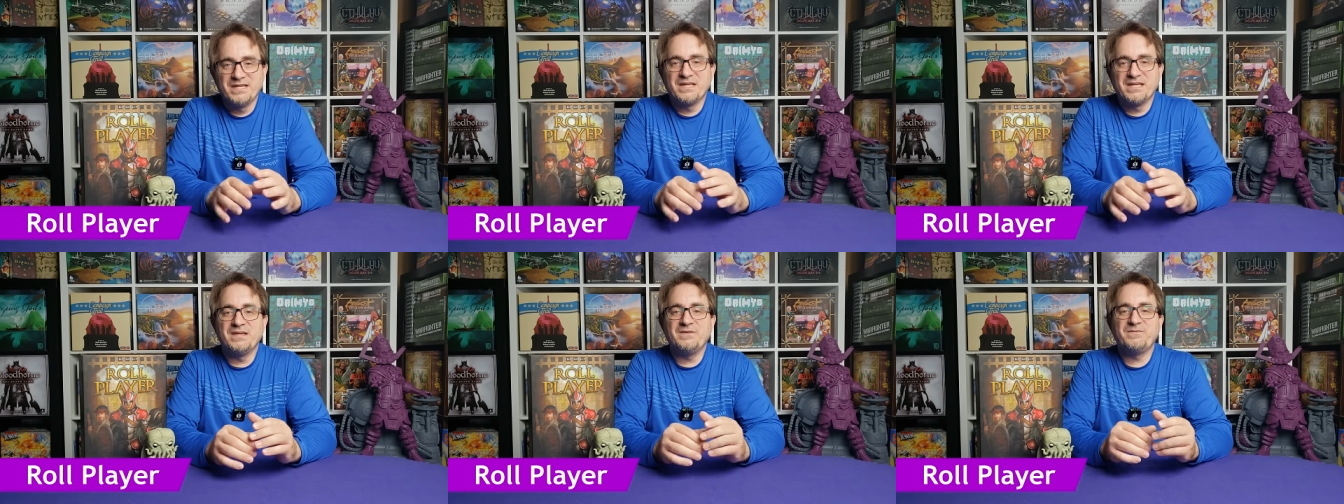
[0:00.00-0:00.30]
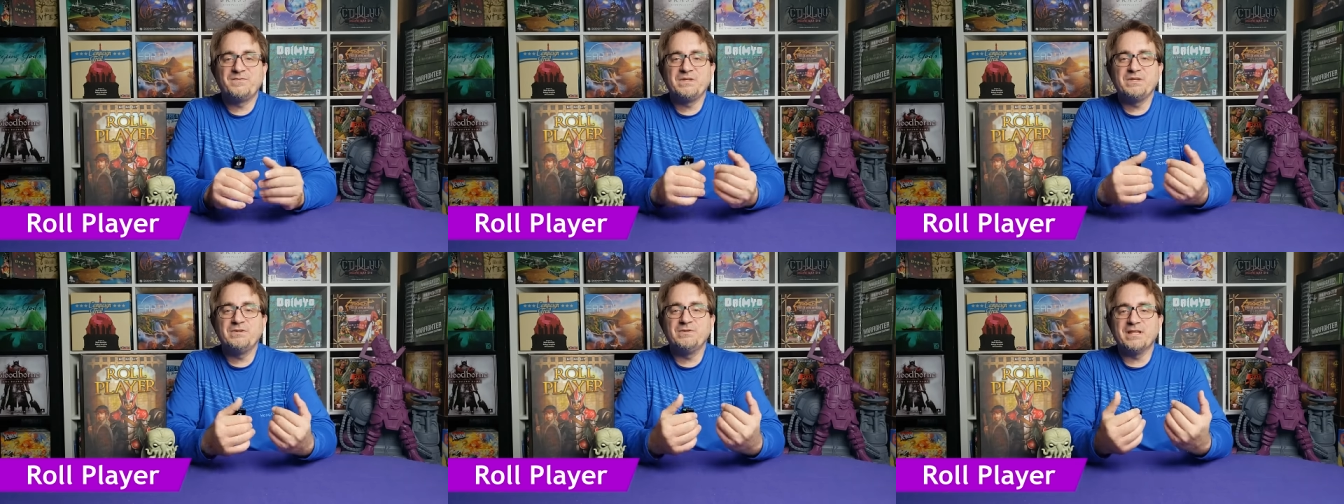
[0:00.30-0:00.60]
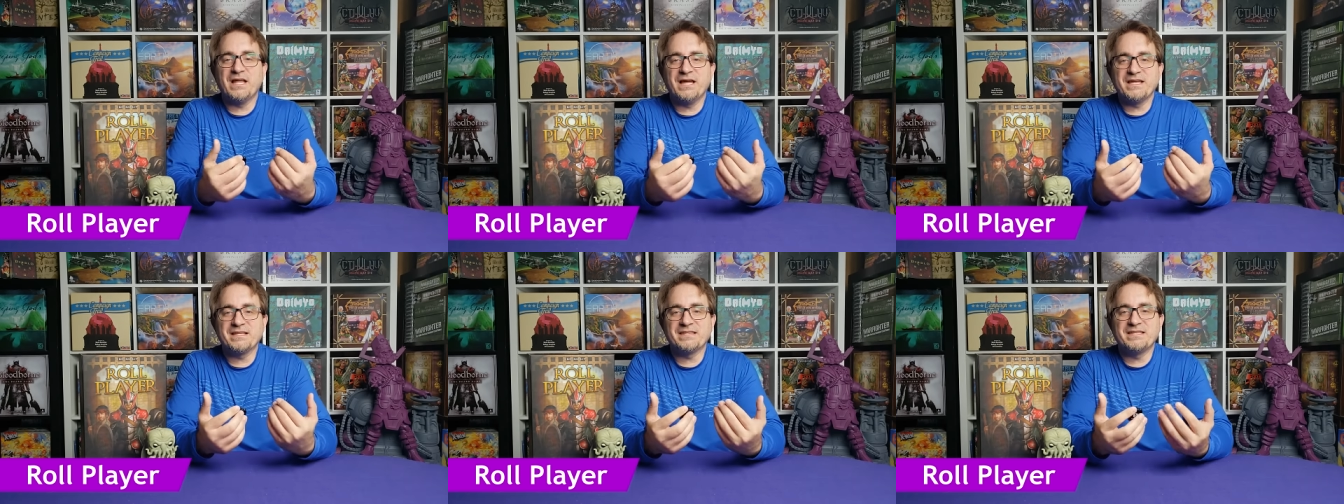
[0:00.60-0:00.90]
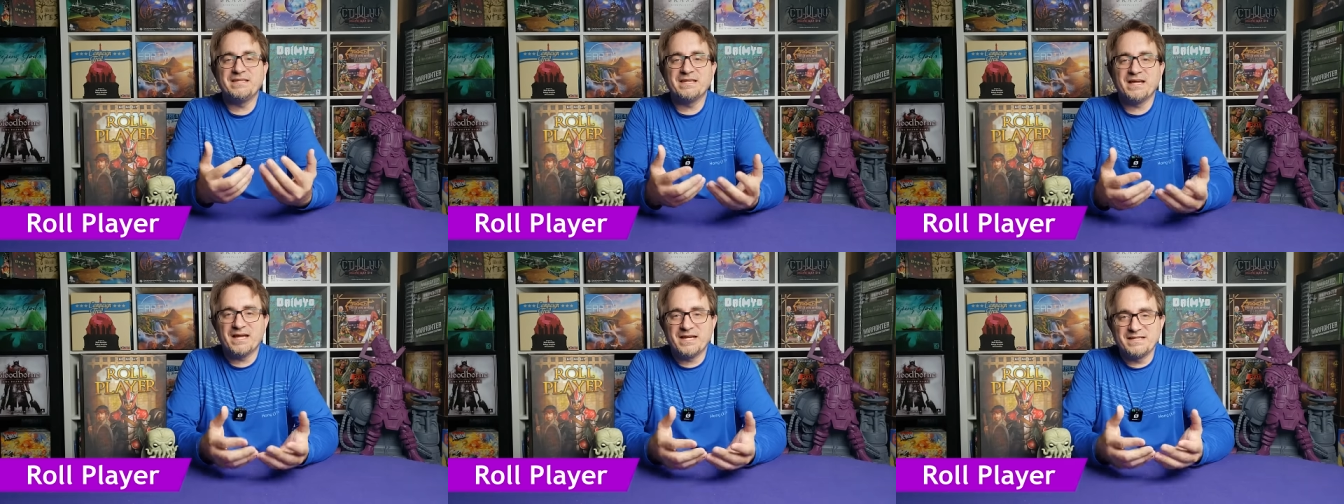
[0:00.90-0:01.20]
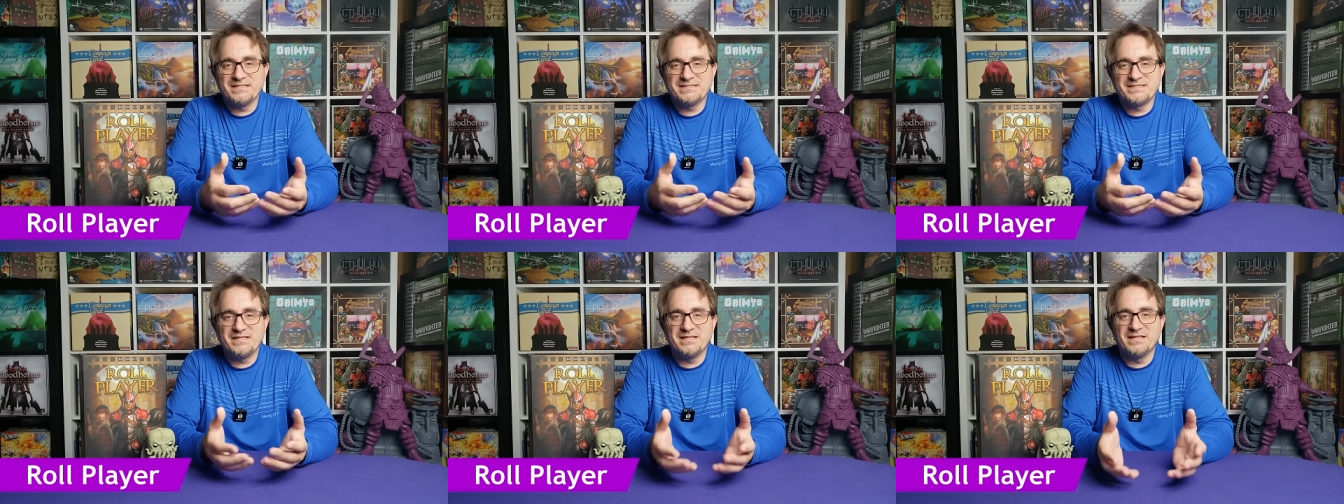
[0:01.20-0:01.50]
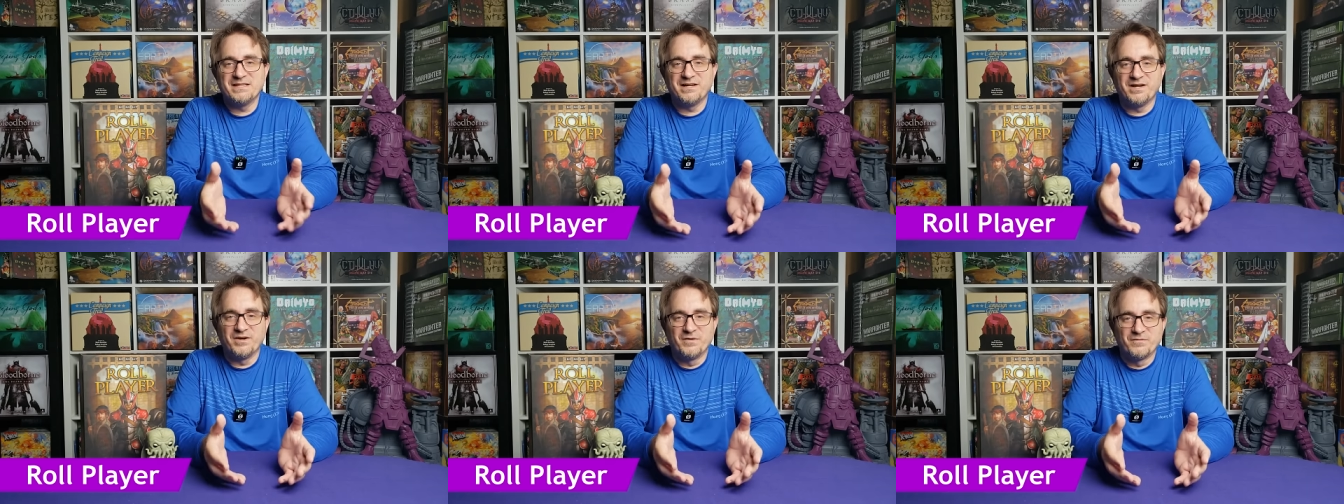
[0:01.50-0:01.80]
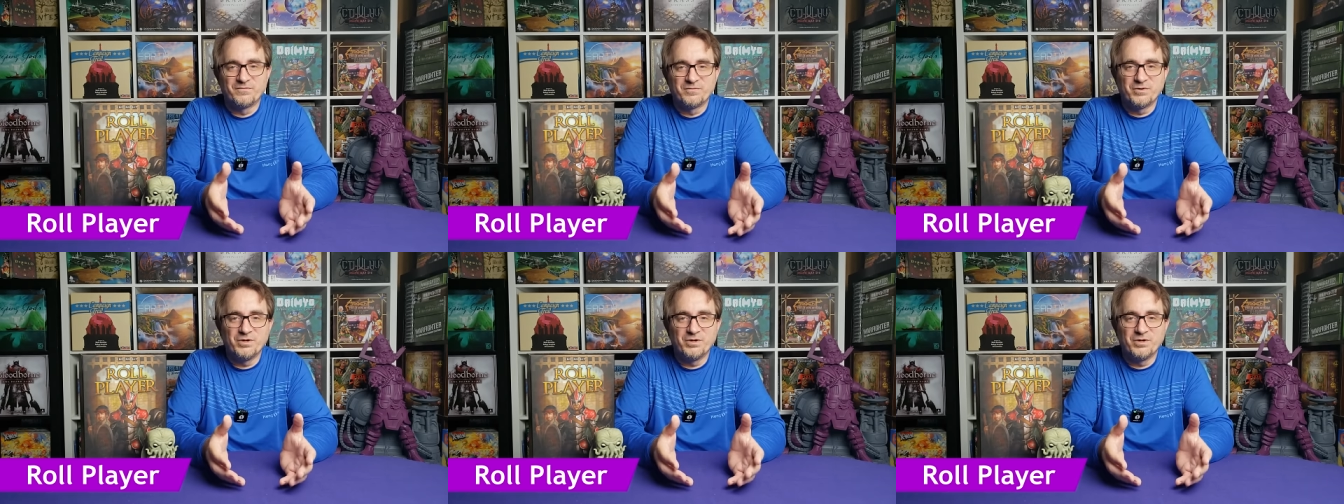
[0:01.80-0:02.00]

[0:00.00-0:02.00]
If you like the idea of